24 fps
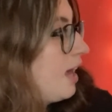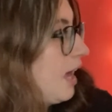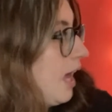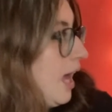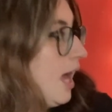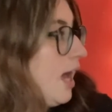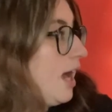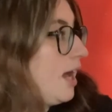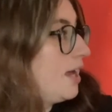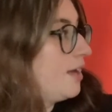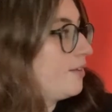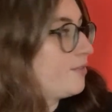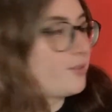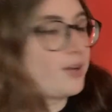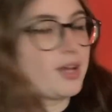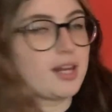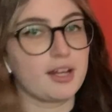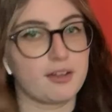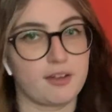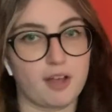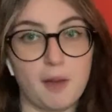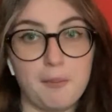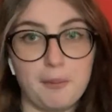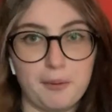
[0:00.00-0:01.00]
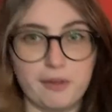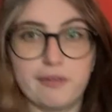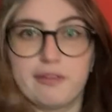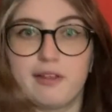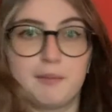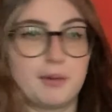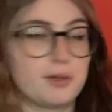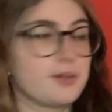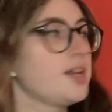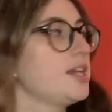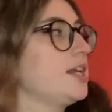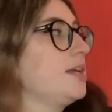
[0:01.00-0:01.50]
I've read a couple of them
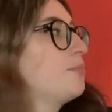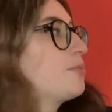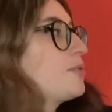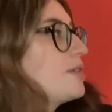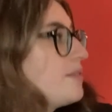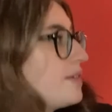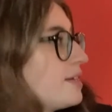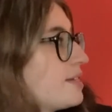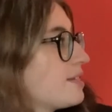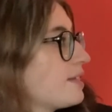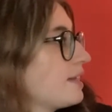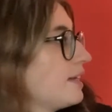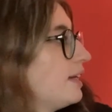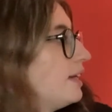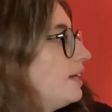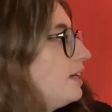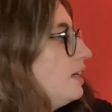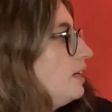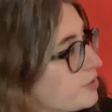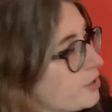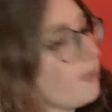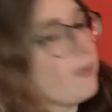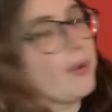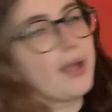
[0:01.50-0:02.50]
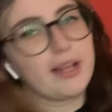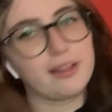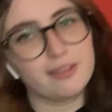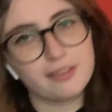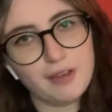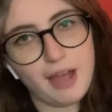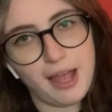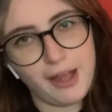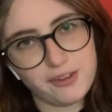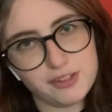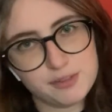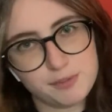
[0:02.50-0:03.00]
already previously. So like
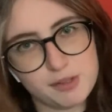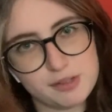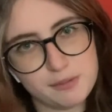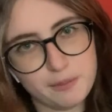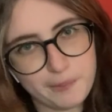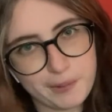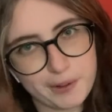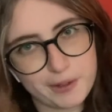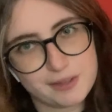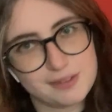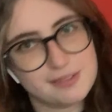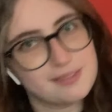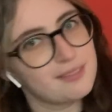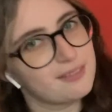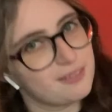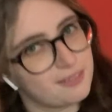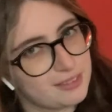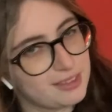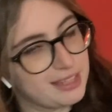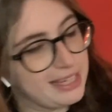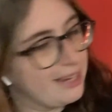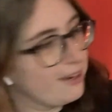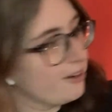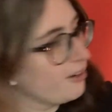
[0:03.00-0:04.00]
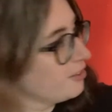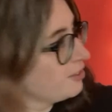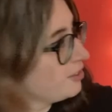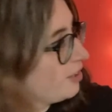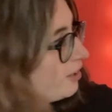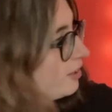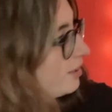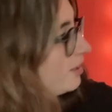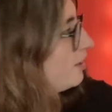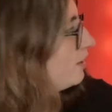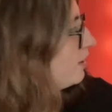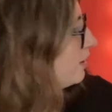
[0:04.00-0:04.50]
the Alice Musma books, they are
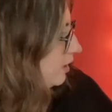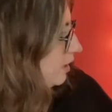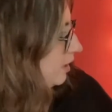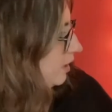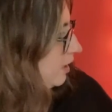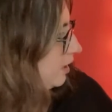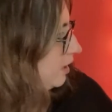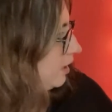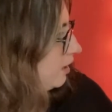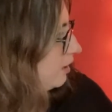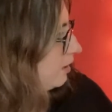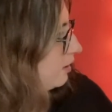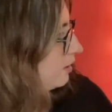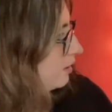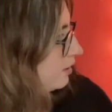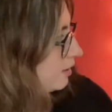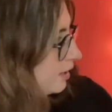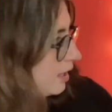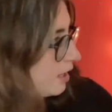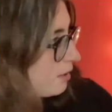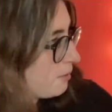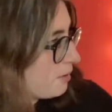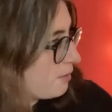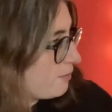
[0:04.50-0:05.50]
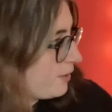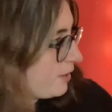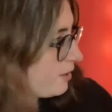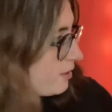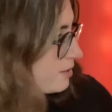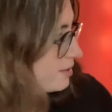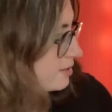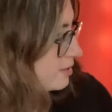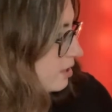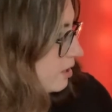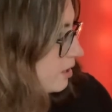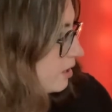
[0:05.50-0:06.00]
done. The Kindle of Fear
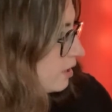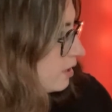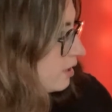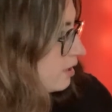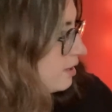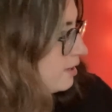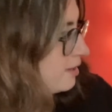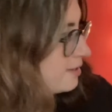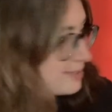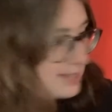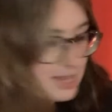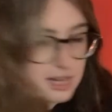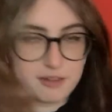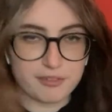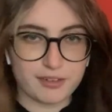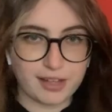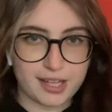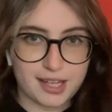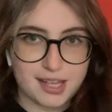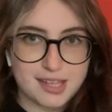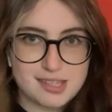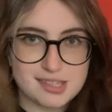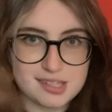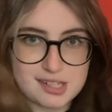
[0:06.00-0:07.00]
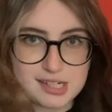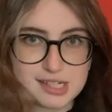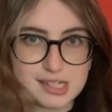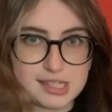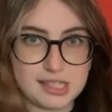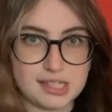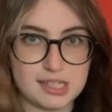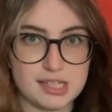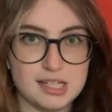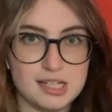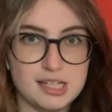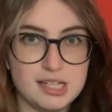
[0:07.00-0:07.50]
is done. Scatter of Light is
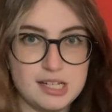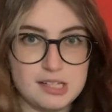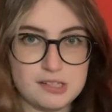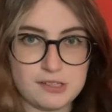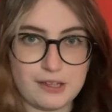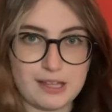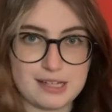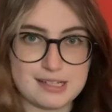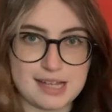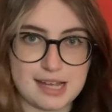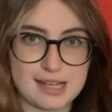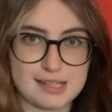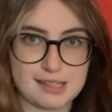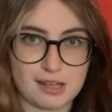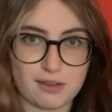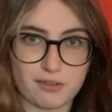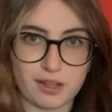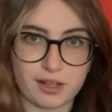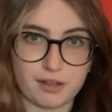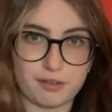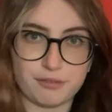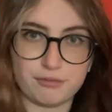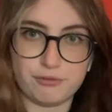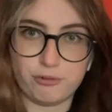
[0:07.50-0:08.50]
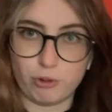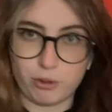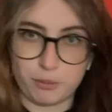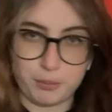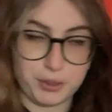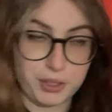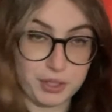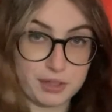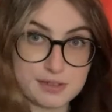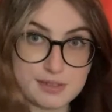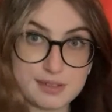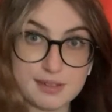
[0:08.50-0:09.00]
done. So that takes out like 4
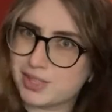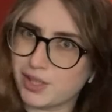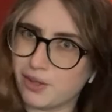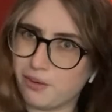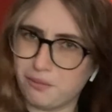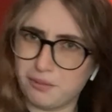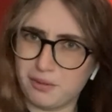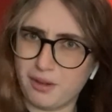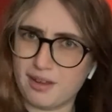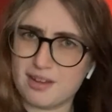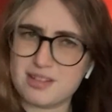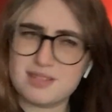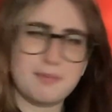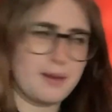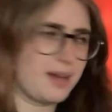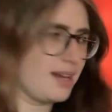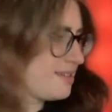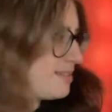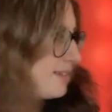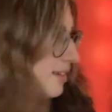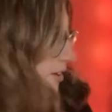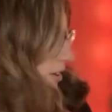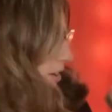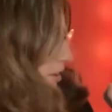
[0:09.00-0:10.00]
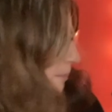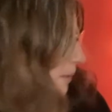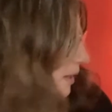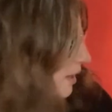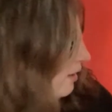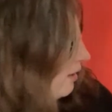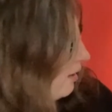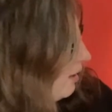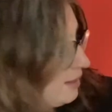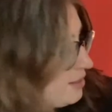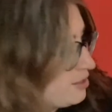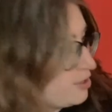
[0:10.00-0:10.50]
books. So not as bad as it could have been.
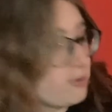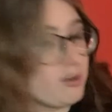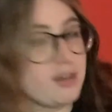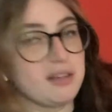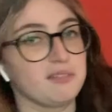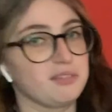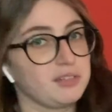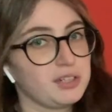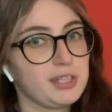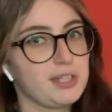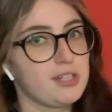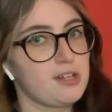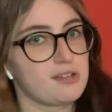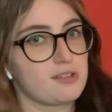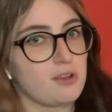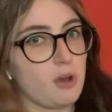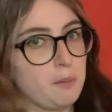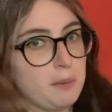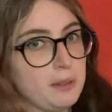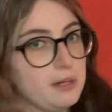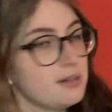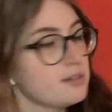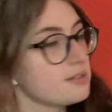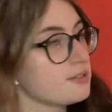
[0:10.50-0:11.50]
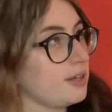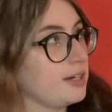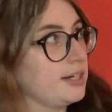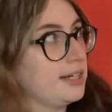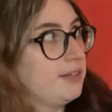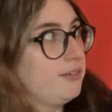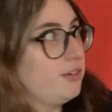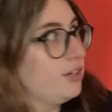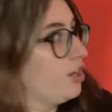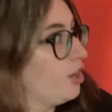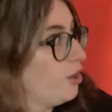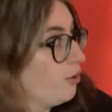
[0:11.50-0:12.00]
These 2 I literally just opened, so I didn't
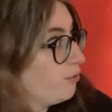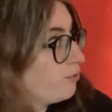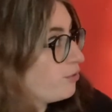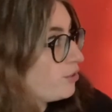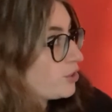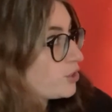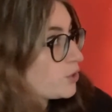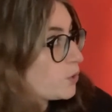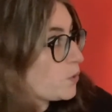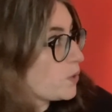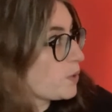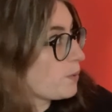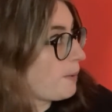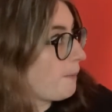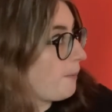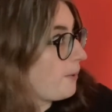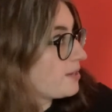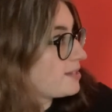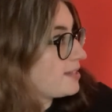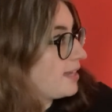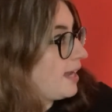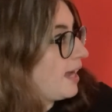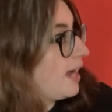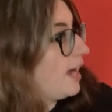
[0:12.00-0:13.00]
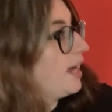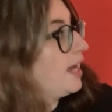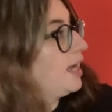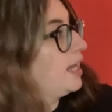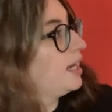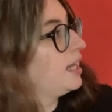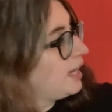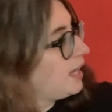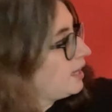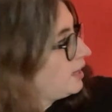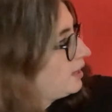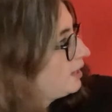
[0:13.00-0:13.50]
even know for sure what books I had.
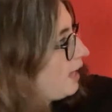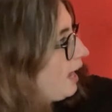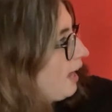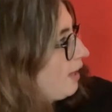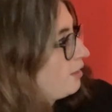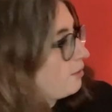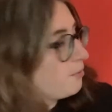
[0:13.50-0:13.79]
And yeah, the